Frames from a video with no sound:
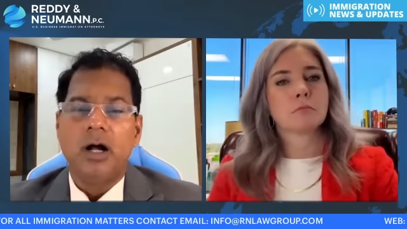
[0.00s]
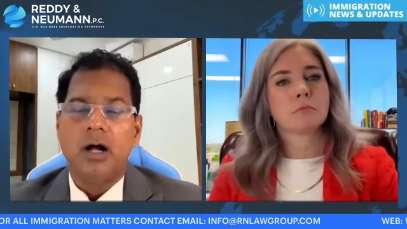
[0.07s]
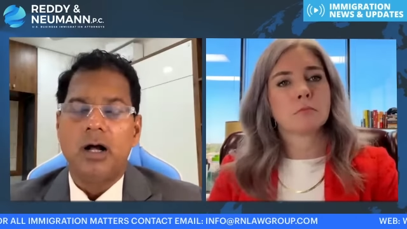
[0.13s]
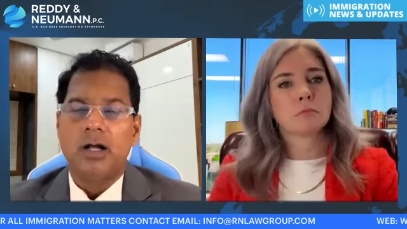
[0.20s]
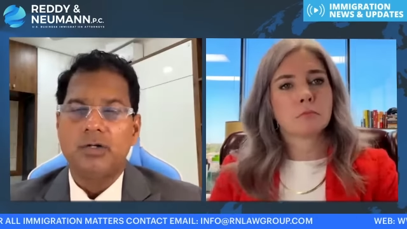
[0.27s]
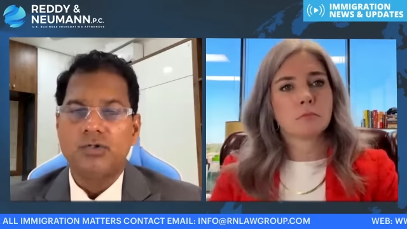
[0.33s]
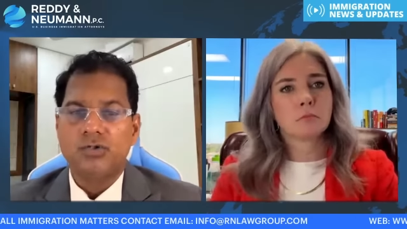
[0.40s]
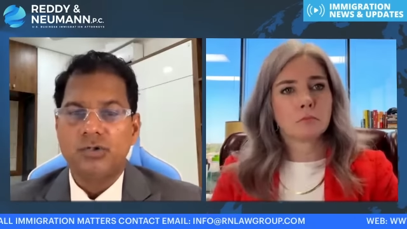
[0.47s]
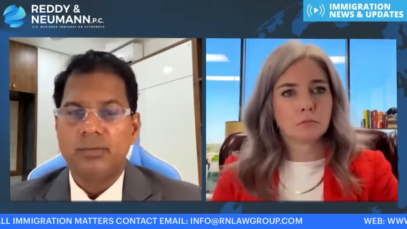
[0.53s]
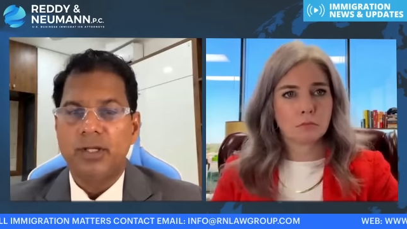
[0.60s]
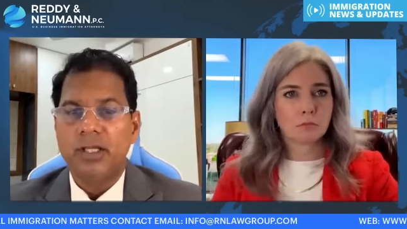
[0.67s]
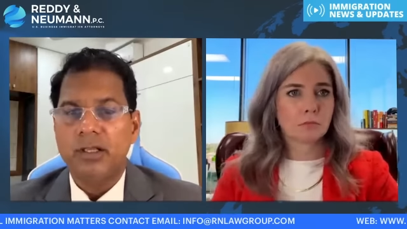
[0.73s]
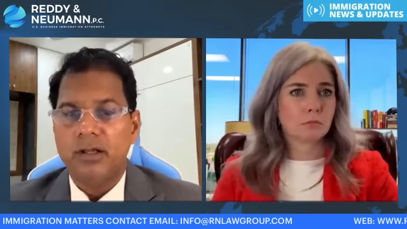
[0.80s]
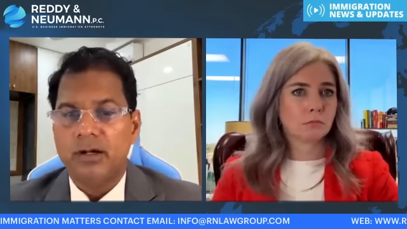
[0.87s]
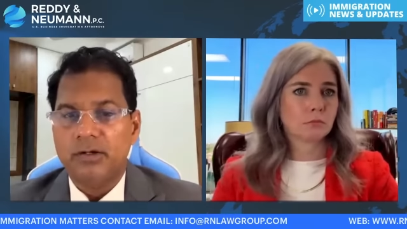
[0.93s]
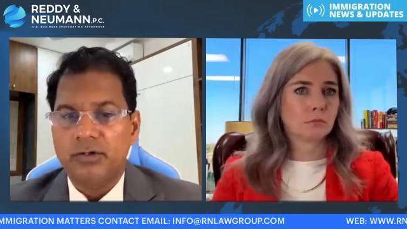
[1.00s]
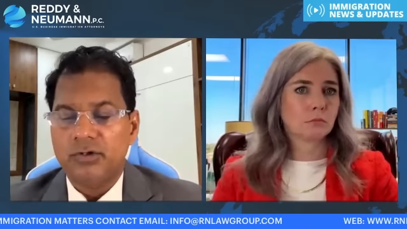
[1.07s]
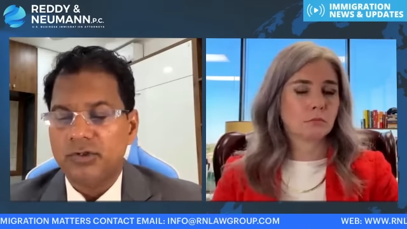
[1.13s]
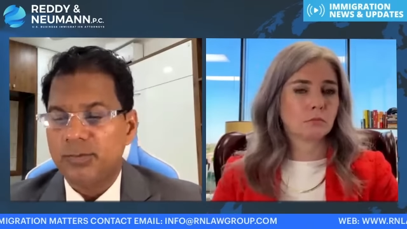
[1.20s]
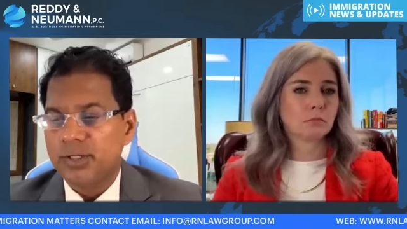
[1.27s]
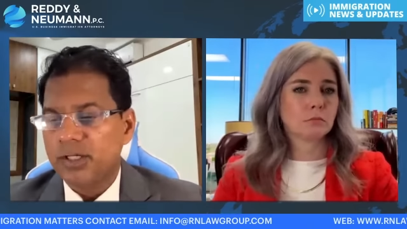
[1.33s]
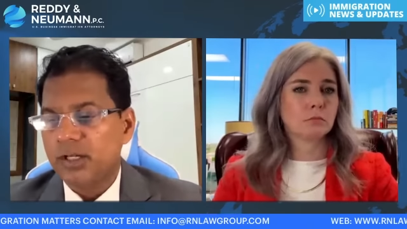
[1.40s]
Speaker 1: Assuming
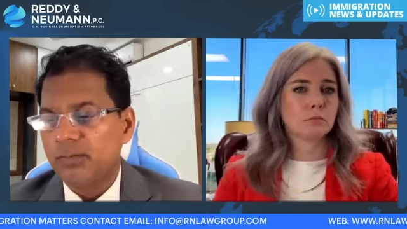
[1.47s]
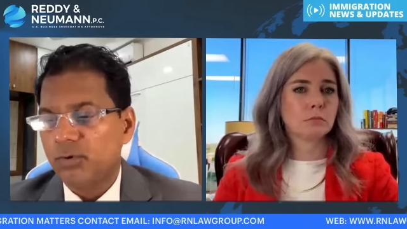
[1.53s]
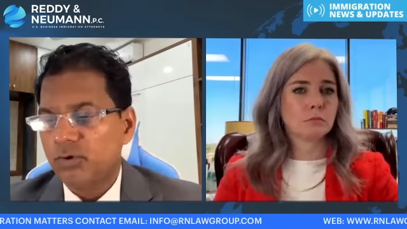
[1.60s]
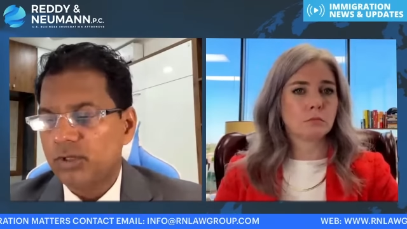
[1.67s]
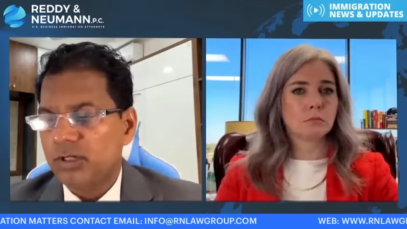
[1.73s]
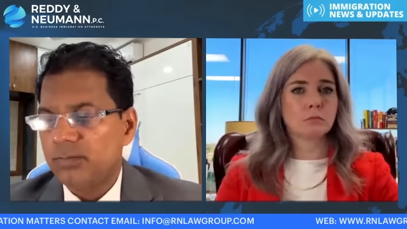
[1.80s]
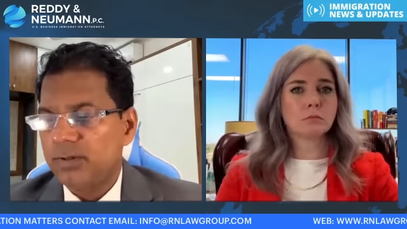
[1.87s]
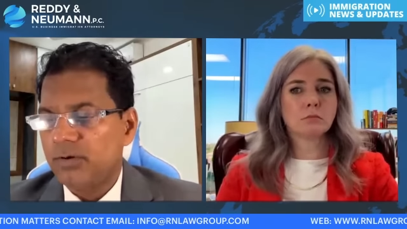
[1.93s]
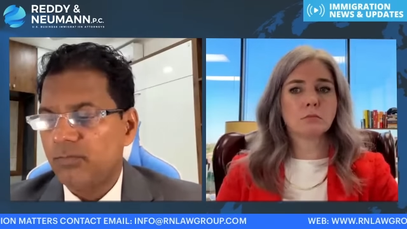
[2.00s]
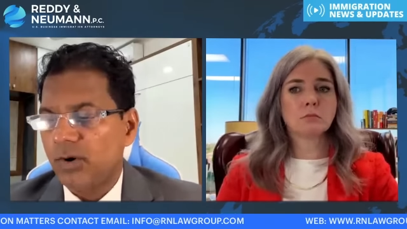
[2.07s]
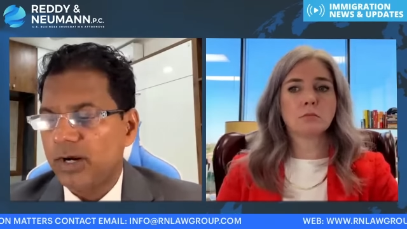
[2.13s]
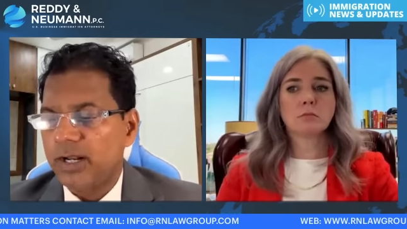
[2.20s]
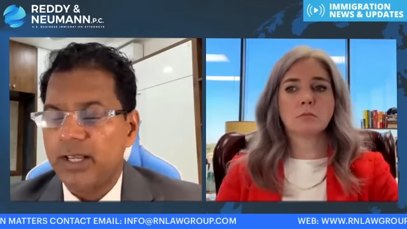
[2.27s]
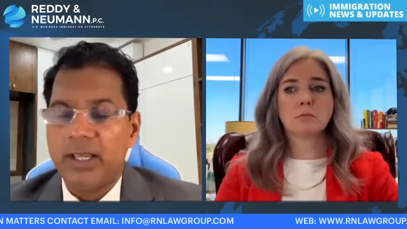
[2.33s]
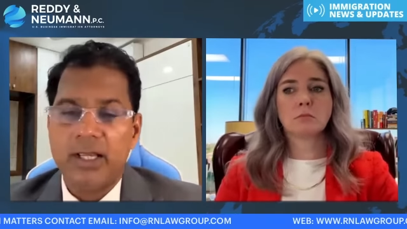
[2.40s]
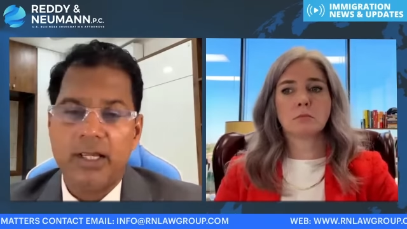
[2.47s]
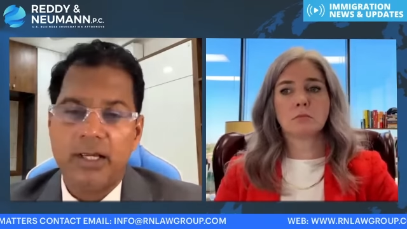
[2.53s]
you're speaking about EB-1A,